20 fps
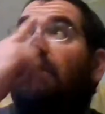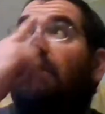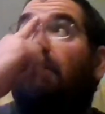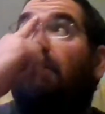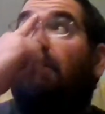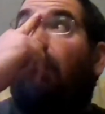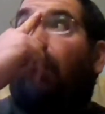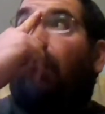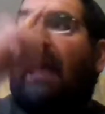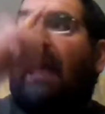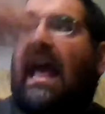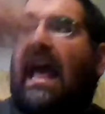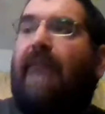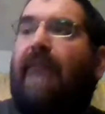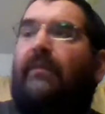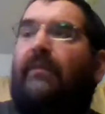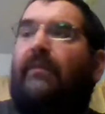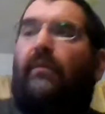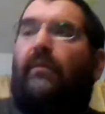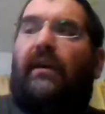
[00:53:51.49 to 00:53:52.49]
So what
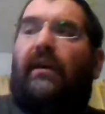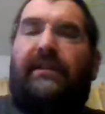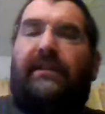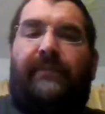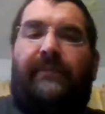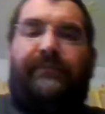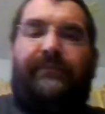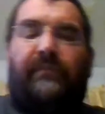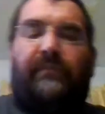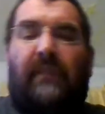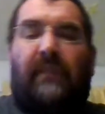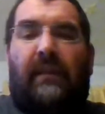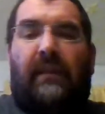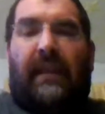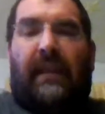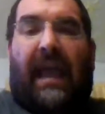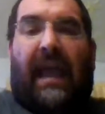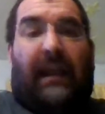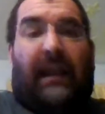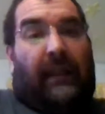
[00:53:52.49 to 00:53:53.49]
happened was
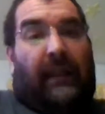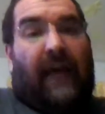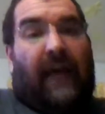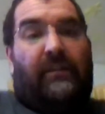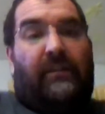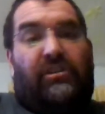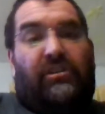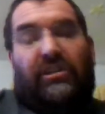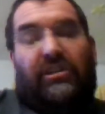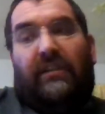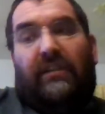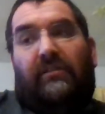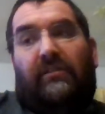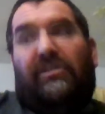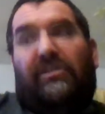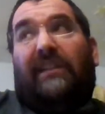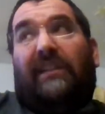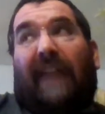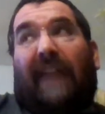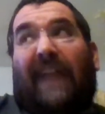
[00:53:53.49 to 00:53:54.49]
you had a lot,
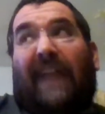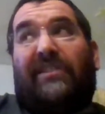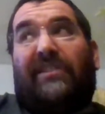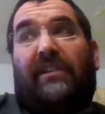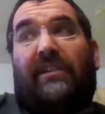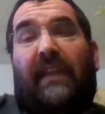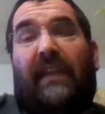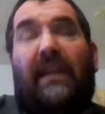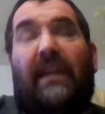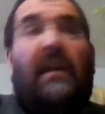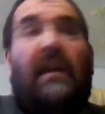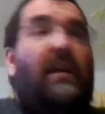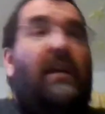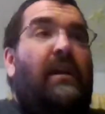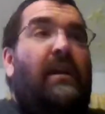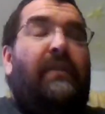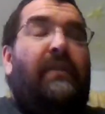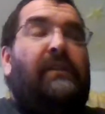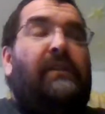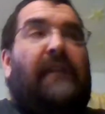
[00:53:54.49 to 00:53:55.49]
geologically,
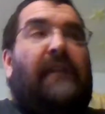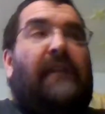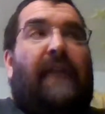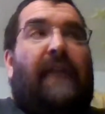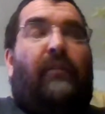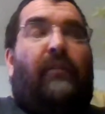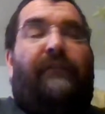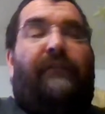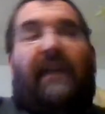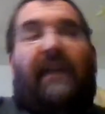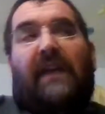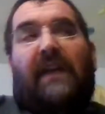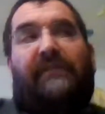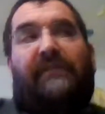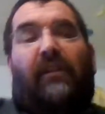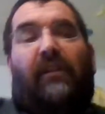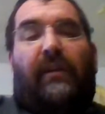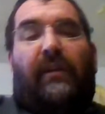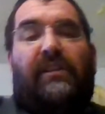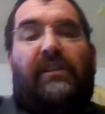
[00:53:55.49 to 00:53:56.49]
there's a lot more
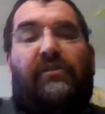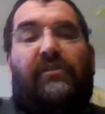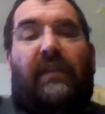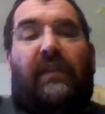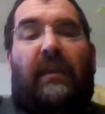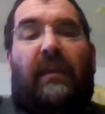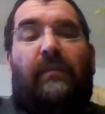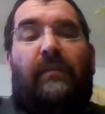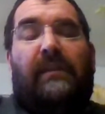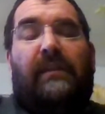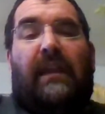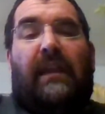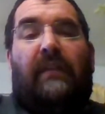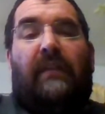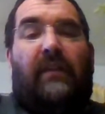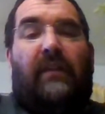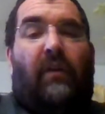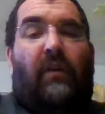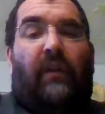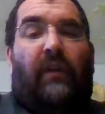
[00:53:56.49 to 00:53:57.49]
fast-flowing streams in
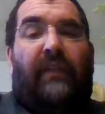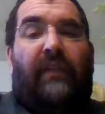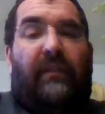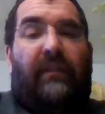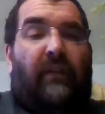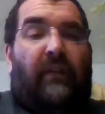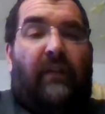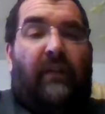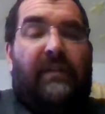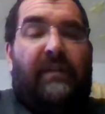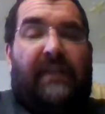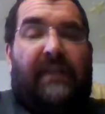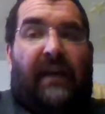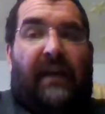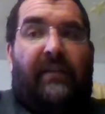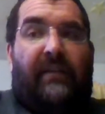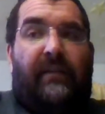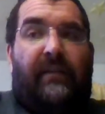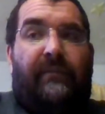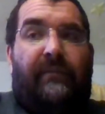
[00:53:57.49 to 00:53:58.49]
the north than there are in the south.